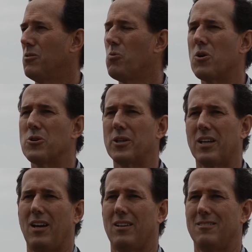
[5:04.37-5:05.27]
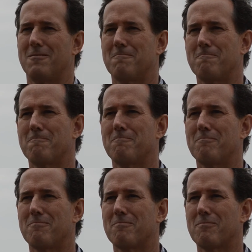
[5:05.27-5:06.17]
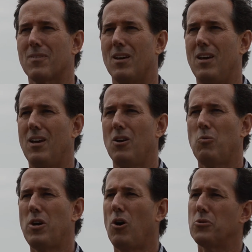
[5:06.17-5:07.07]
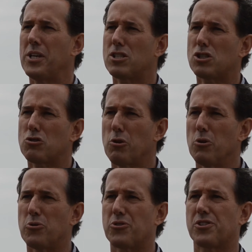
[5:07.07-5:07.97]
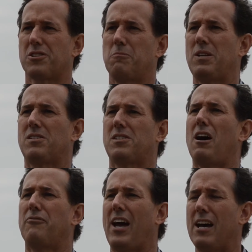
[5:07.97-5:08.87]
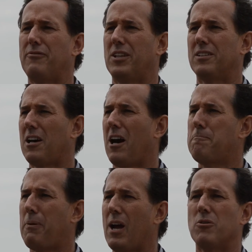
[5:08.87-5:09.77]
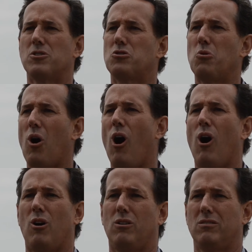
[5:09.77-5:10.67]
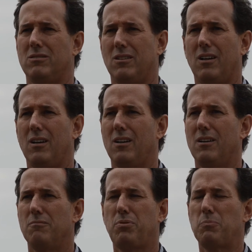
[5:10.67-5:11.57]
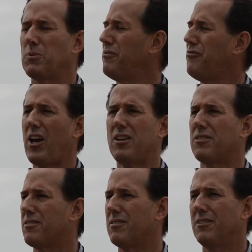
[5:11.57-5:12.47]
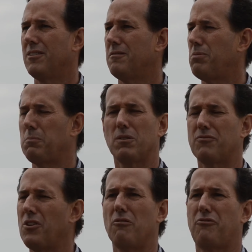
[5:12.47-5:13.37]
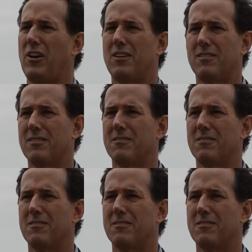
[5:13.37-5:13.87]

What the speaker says: word again. We hold these truths to be self-evident, apparent to all, people of faith, people of no faith,